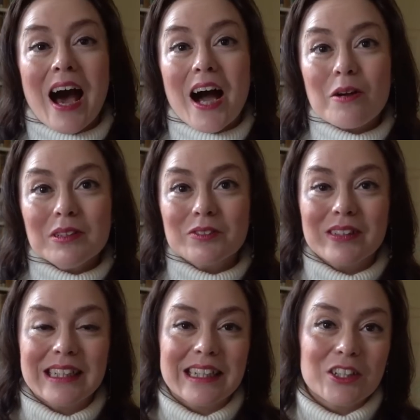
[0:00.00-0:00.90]
I was
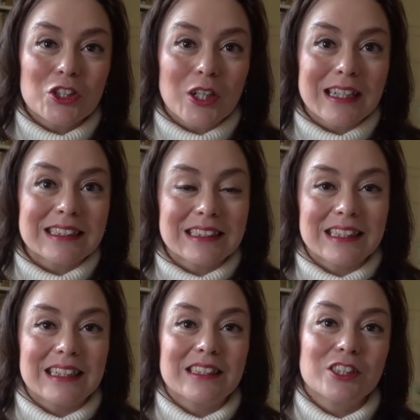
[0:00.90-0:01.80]
really
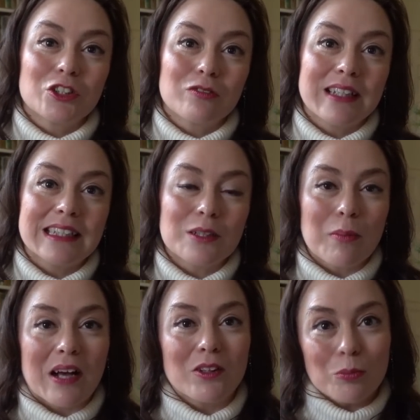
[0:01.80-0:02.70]
interested to read
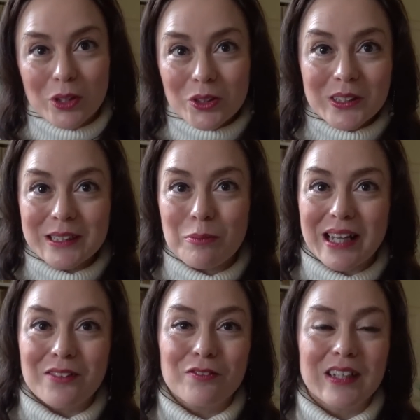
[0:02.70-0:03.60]
about the beauty
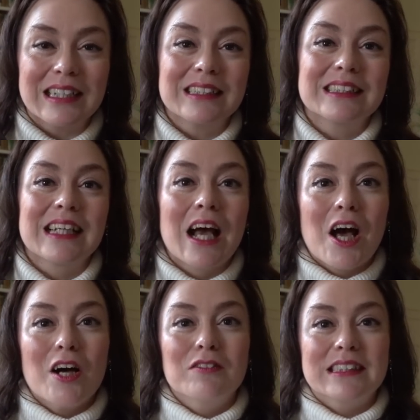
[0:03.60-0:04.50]
benefits
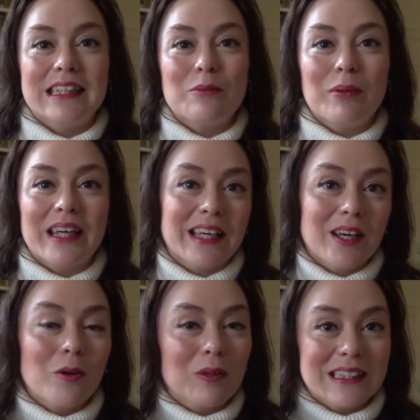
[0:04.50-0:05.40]
of sleeping
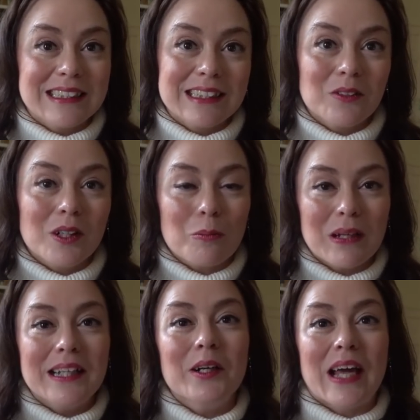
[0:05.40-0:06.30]
with silk
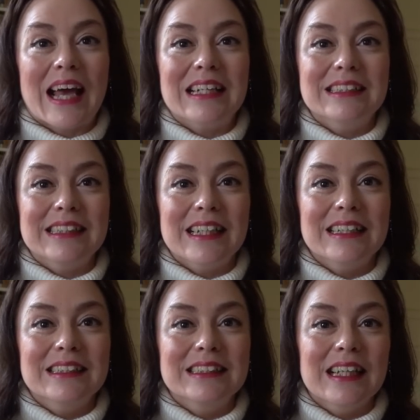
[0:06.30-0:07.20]

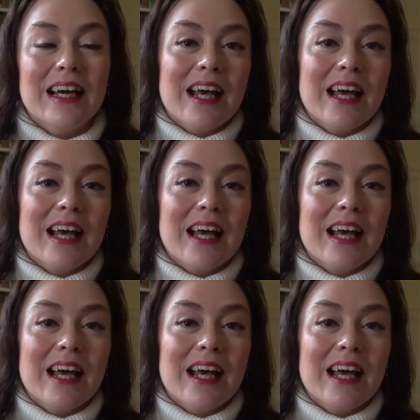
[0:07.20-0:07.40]
pillowcases.